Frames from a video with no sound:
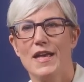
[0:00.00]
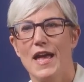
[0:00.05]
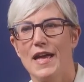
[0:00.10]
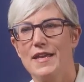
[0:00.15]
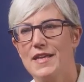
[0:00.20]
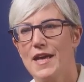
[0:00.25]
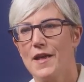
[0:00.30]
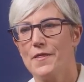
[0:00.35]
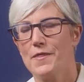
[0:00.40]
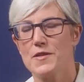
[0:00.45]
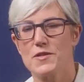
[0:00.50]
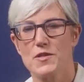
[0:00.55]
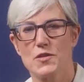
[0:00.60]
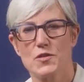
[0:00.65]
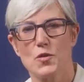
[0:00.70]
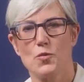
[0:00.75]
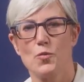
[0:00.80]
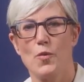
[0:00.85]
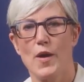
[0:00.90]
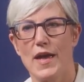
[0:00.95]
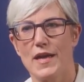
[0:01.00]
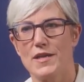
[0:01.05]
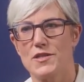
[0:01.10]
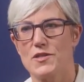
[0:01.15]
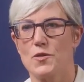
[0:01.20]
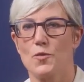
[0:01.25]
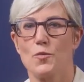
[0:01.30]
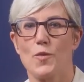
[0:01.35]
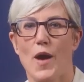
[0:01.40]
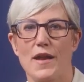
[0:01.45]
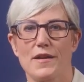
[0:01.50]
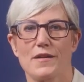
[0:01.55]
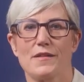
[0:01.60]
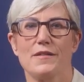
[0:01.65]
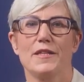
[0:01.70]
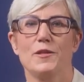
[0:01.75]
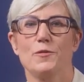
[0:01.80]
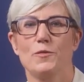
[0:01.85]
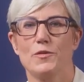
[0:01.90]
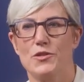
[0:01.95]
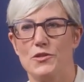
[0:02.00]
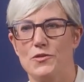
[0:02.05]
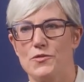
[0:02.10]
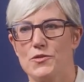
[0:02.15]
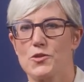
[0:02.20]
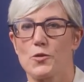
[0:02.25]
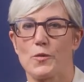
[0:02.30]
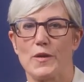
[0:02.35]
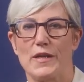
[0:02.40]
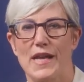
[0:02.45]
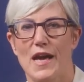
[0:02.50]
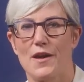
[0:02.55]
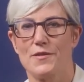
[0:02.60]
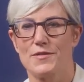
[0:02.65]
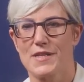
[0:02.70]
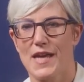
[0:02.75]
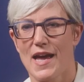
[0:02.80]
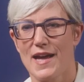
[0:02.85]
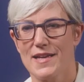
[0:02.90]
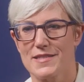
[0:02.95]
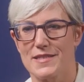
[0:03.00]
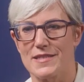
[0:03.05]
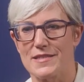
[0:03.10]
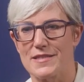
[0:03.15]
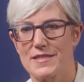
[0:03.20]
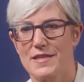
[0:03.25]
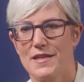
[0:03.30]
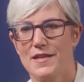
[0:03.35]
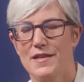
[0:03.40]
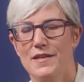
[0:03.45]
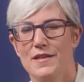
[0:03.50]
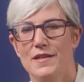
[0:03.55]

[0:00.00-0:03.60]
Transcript: and yet this is a way to radically reduce greenhouse gases.